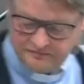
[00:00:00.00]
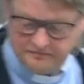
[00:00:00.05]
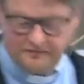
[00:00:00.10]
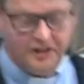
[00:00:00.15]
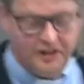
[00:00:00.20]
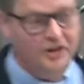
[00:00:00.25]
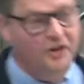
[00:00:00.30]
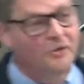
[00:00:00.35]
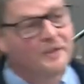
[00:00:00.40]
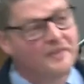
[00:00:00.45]

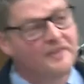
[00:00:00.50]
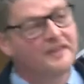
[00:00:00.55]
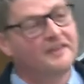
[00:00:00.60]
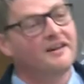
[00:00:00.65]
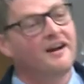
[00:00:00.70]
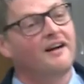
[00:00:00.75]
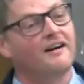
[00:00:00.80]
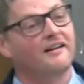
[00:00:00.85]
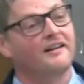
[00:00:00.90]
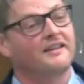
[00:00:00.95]
You in the
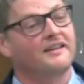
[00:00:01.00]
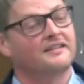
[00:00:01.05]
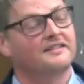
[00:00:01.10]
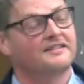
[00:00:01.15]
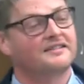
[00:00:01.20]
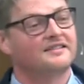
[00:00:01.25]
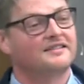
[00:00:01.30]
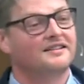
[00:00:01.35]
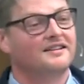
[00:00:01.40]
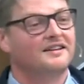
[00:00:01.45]

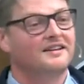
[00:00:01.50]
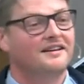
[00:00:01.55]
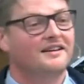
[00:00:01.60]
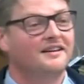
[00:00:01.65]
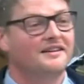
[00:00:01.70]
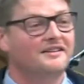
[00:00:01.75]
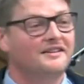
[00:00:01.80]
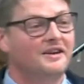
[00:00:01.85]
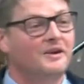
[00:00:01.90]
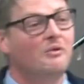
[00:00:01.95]
darkness,
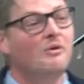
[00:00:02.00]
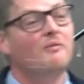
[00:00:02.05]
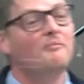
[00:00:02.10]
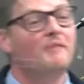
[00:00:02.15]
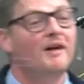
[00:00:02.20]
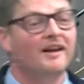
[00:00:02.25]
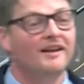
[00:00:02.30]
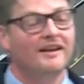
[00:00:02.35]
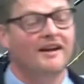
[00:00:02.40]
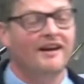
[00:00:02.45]
do you want
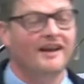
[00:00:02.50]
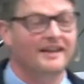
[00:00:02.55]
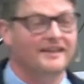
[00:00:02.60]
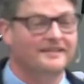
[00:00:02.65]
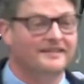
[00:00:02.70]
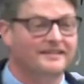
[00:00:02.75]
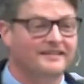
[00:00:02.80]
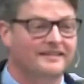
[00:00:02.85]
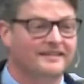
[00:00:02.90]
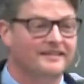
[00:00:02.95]
my
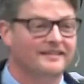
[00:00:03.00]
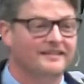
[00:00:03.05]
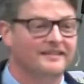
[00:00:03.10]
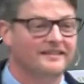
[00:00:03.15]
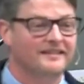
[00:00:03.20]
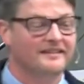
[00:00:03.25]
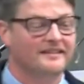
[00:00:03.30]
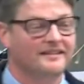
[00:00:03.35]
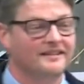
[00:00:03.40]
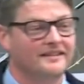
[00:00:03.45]
light?
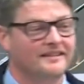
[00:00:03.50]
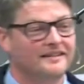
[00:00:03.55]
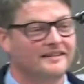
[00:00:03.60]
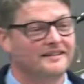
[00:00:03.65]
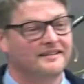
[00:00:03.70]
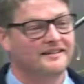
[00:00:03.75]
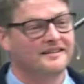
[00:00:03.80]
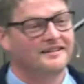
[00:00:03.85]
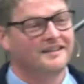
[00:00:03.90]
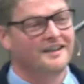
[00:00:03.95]

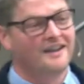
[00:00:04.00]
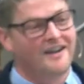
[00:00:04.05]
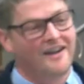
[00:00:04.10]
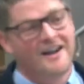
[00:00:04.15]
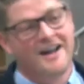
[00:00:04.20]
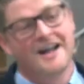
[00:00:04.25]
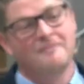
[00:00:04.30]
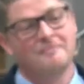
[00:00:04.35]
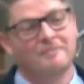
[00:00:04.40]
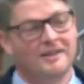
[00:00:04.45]
I
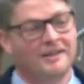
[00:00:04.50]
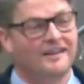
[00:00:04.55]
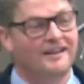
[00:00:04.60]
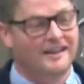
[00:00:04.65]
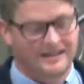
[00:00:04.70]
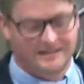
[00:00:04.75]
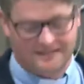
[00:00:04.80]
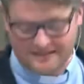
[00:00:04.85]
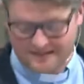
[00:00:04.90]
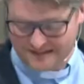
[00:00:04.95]
am the
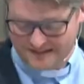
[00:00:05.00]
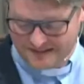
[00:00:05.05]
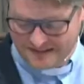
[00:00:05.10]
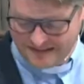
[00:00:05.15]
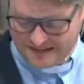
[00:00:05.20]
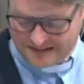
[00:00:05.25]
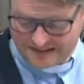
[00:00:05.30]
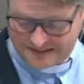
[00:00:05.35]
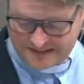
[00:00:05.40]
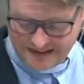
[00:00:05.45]
light,
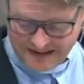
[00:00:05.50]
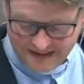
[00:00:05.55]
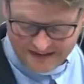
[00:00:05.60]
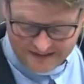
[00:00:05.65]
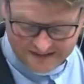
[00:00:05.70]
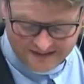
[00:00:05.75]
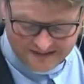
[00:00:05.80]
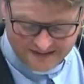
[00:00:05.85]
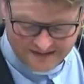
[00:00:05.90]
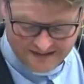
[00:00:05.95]
Jesus said.
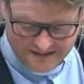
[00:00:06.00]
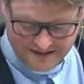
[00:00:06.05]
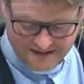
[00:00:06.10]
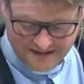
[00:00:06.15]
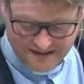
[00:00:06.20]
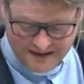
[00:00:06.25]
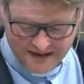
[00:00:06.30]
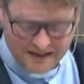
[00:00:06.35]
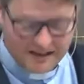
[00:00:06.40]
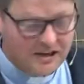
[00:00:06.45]

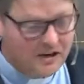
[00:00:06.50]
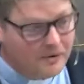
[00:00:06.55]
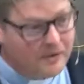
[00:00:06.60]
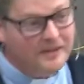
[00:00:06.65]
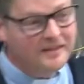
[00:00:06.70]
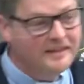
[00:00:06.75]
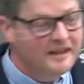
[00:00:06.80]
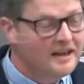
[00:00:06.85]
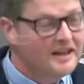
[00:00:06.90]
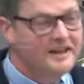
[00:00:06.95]
You
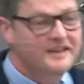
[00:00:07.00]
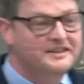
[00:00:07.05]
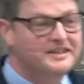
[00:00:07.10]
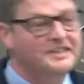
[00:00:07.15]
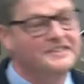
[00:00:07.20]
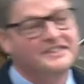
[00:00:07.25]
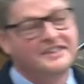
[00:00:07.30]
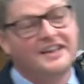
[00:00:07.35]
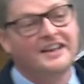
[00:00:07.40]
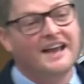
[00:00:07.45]
in
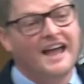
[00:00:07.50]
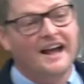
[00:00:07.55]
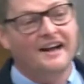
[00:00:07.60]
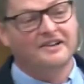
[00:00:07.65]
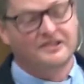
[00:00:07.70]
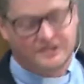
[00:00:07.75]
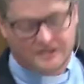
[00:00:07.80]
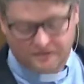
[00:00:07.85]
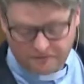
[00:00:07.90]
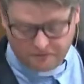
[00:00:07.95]

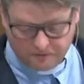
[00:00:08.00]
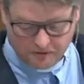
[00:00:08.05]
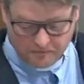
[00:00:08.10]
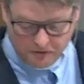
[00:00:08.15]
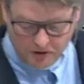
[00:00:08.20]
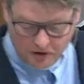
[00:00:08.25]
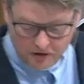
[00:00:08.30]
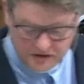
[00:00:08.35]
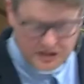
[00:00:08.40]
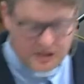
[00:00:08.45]
disconnection from
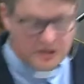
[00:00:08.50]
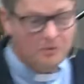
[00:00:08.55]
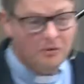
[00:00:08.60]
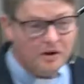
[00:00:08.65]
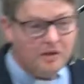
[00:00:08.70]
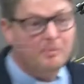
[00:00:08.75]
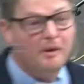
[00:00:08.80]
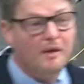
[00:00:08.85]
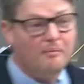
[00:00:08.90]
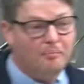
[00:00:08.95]
God, do you want
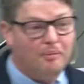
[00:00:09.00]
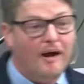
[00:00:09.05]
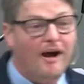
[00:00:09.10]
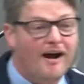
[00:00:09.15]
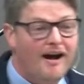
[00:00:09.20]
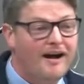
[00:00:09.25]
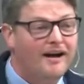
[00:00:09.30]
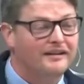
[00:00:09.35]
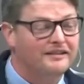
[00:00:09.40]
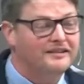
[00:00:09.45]
to be a
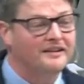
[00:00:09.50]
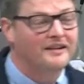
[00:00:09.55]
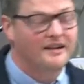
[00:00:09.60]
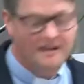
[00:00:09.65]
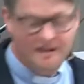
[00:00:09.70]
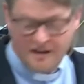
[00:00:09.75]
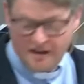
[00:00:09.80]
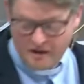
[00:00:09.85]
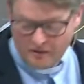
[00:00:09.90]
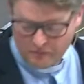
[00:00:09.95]
part
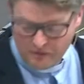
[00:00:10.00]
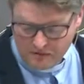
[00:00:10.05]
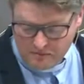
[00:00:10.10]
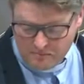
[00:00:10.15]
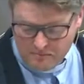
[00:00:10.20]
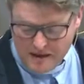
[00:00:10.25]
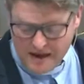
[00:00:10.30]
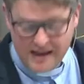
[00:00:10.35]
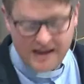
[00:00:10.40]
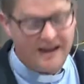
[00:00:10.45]
with
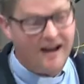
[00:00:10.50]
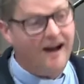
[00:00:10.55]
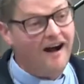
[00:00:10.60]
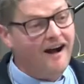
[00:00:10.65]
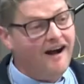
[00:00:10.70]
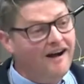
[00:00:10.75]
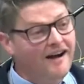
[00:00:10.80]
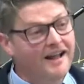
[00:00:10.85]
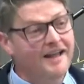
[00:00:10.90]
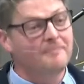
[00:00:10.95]
me?
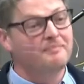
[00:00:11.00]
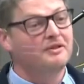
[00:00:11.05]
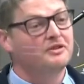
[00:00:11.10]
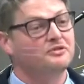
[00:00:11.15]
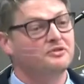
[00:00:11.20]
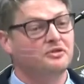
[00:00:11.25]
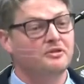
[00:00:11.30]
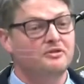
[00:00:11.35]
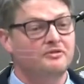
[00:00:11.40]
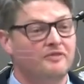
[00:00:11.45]
I am the
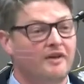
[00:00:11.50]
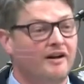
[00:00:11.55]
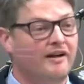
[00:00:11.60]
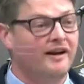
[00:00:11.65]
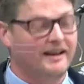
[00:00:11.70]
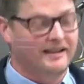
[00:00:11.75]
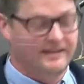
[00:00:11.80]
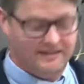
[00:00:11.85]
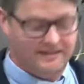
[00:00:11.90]
true vine.